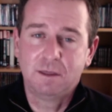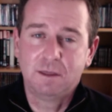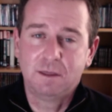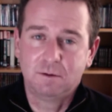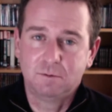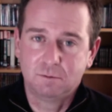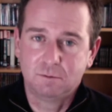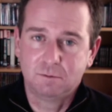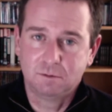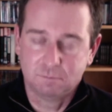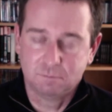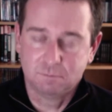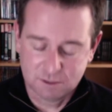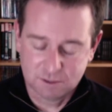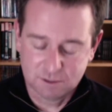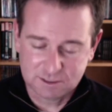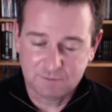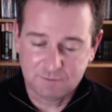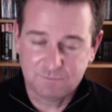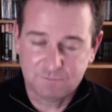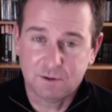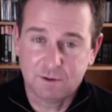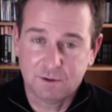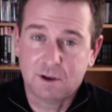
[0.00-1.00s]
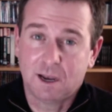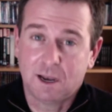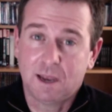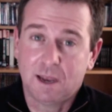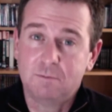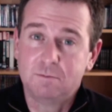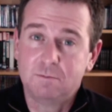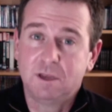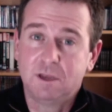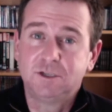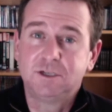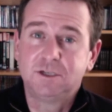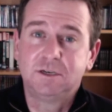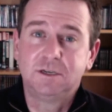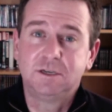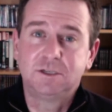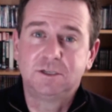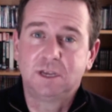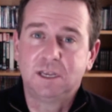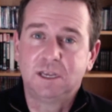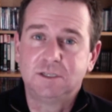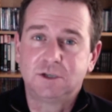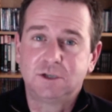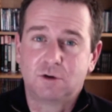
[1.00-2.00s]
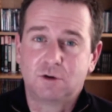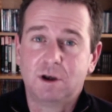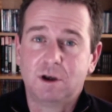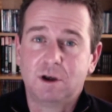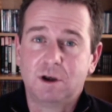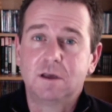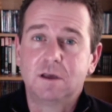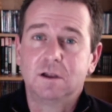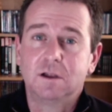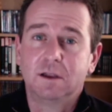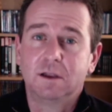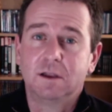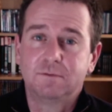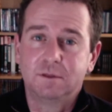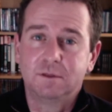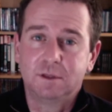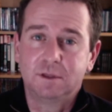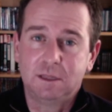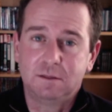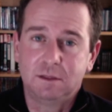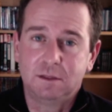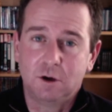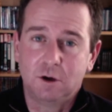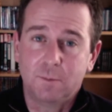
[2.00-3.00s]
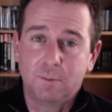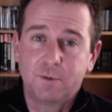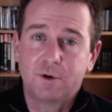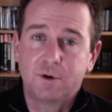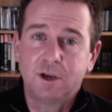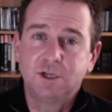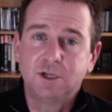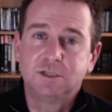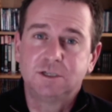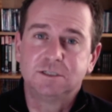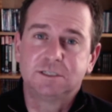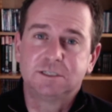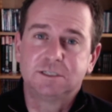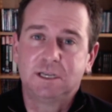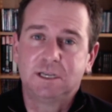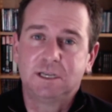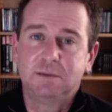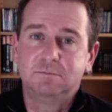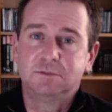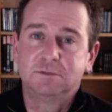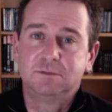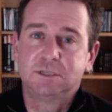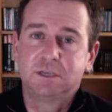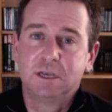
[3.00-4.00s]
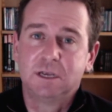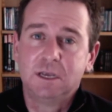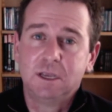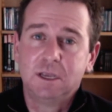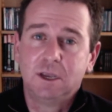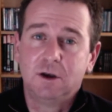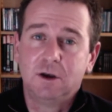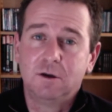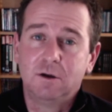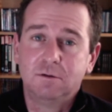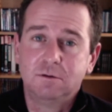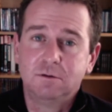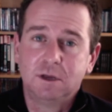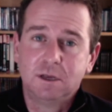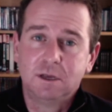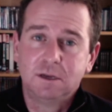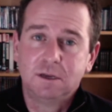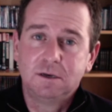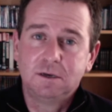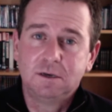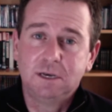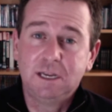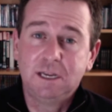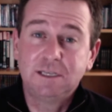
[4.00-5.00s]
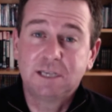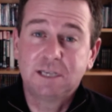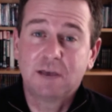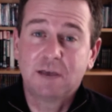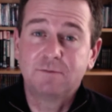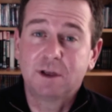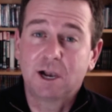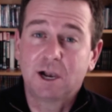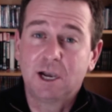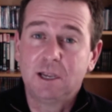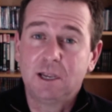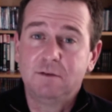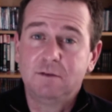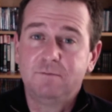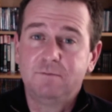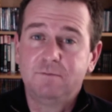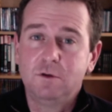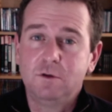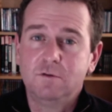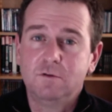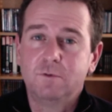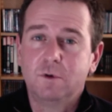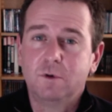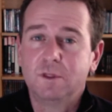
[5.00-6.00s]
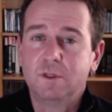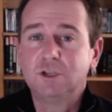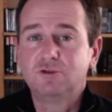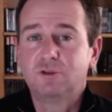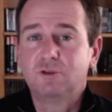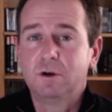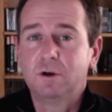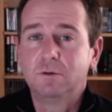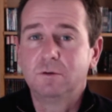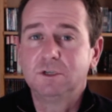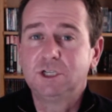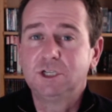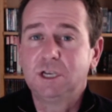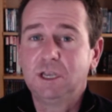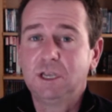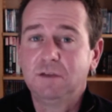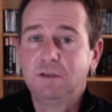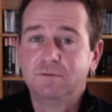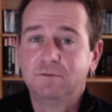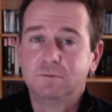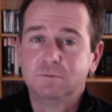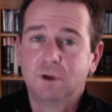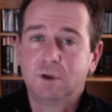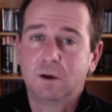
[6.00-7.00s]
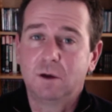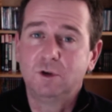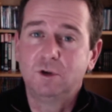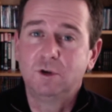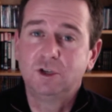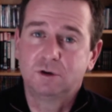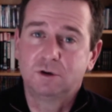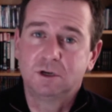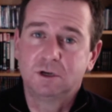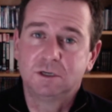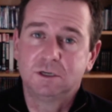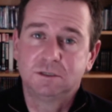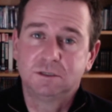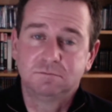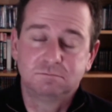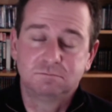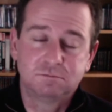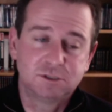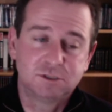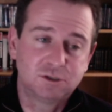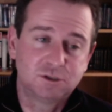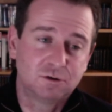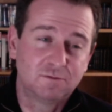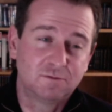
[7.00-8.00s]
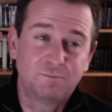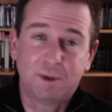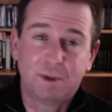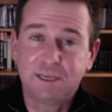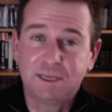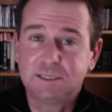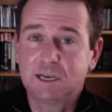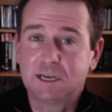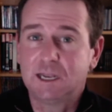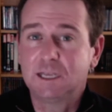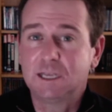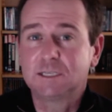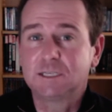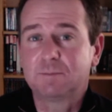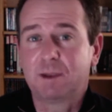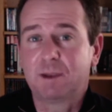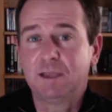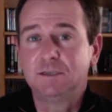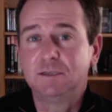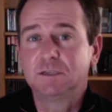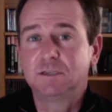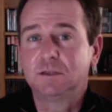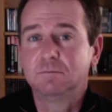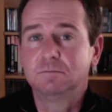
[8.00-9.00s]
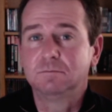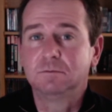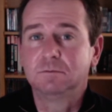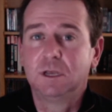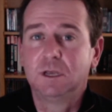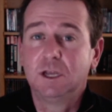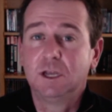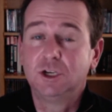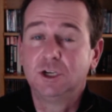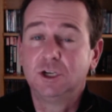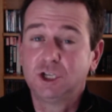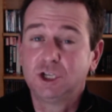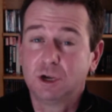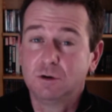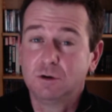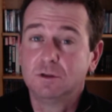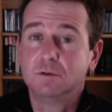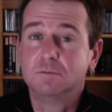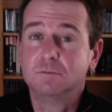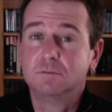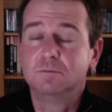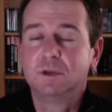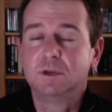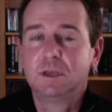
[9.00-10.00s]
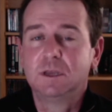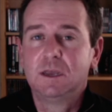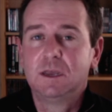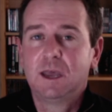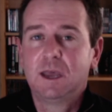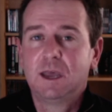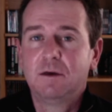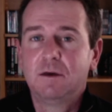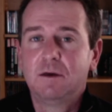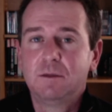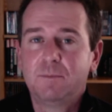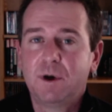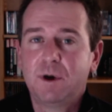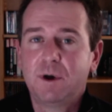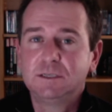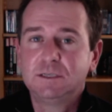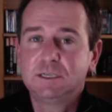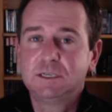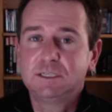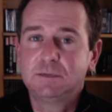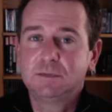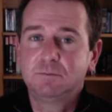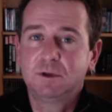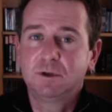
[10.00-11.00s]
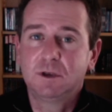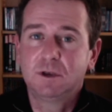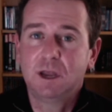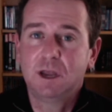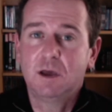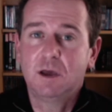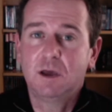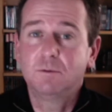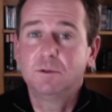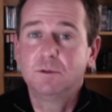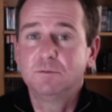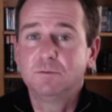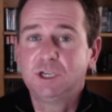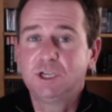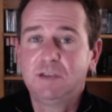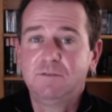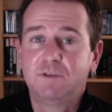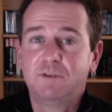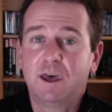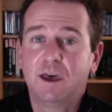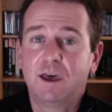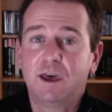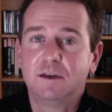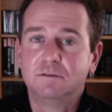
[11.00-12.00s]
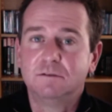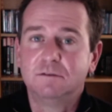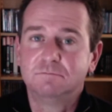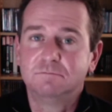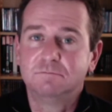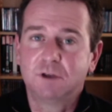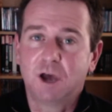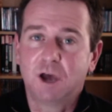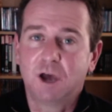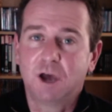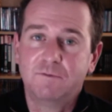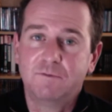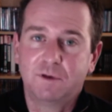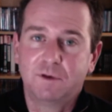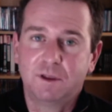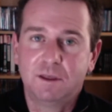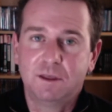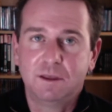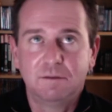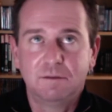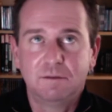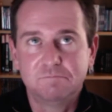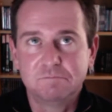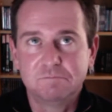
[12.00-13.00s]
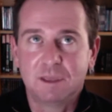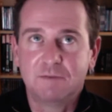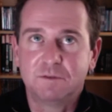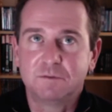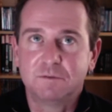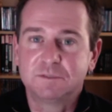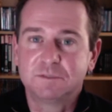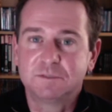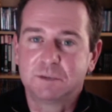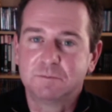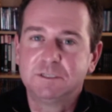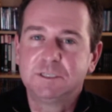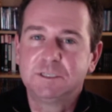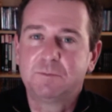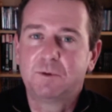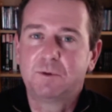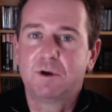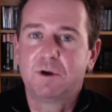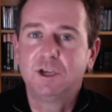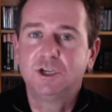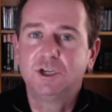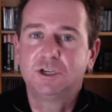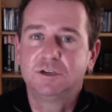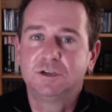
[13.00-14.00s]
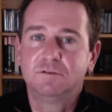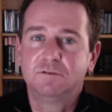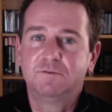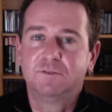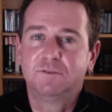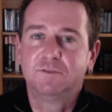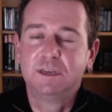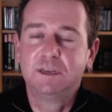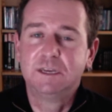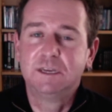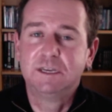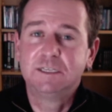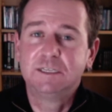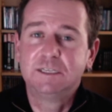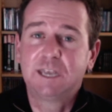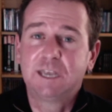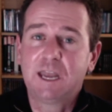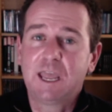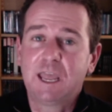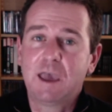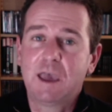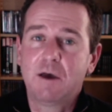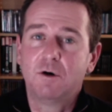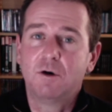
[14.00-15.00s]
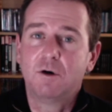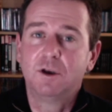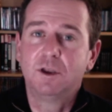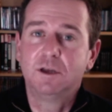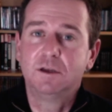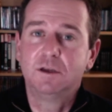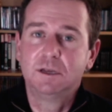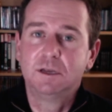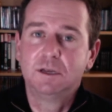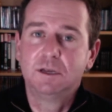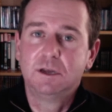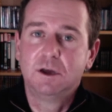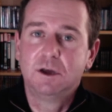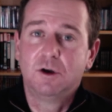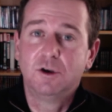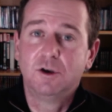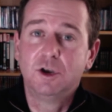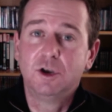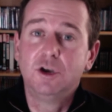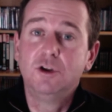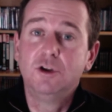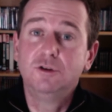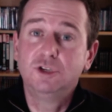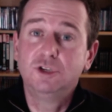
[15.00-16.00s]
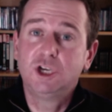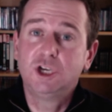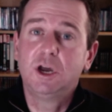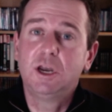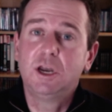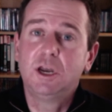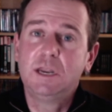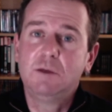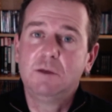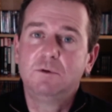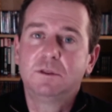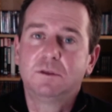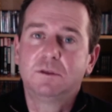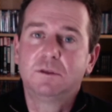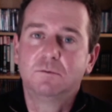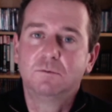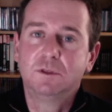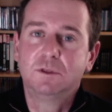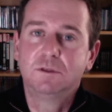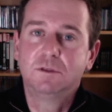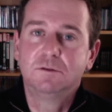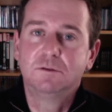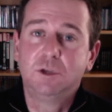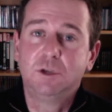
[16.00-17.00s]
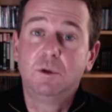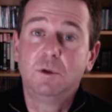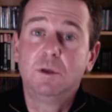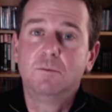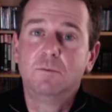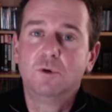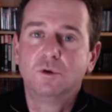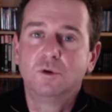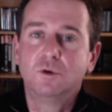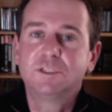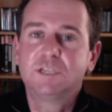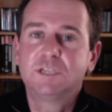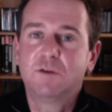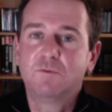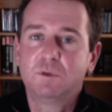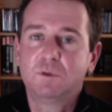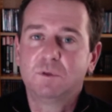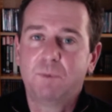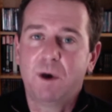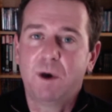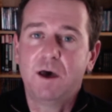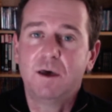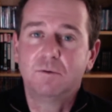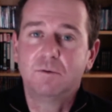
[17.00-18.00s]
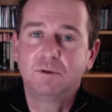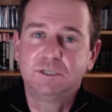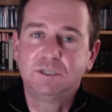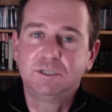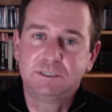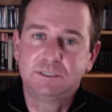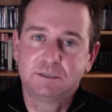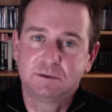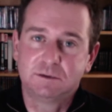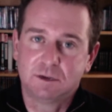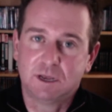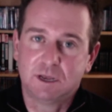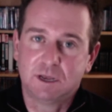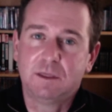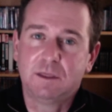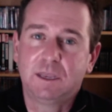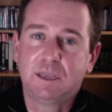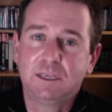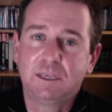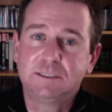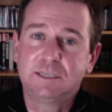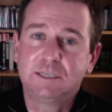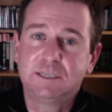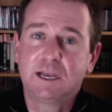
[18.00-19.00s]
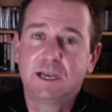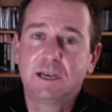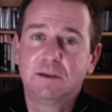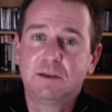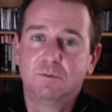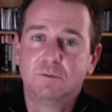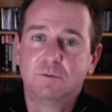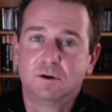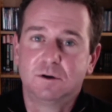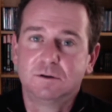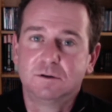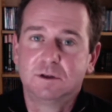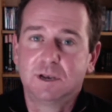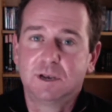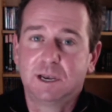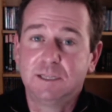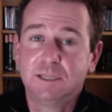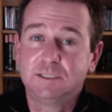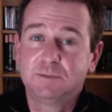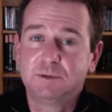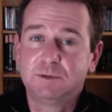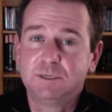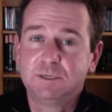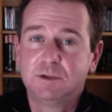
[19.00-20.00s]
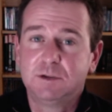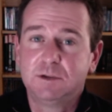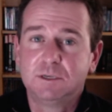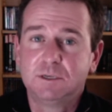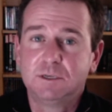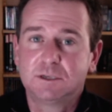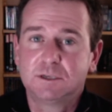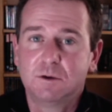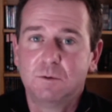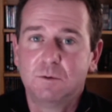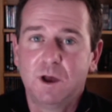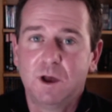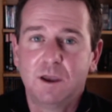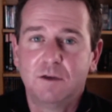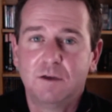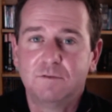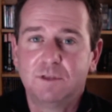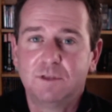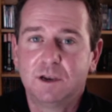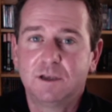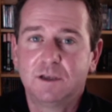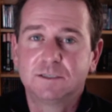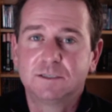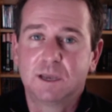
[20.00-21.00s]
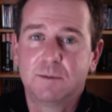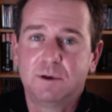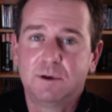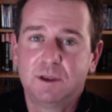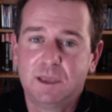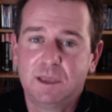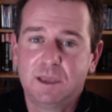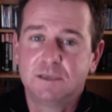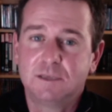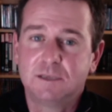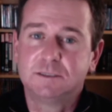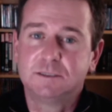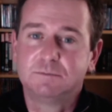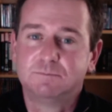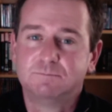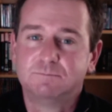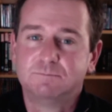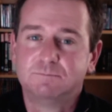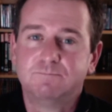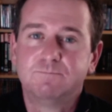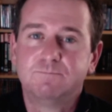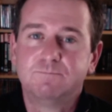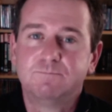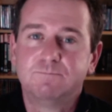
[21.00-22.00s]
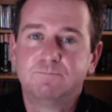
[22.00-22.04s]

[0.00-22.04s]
I think the stuff that Glenn mentioned is critical. The operations teams, you know, need to have a clear view of what they're trying to achieve, and we try and sort of basically explain to them and show them how the PI system can help them achieve that, and hopefully give them some inspiration of setting out on a new journey with doing more stuff with PI, which is, I think, exactly what Glenn's been doing so well over the last couple of years.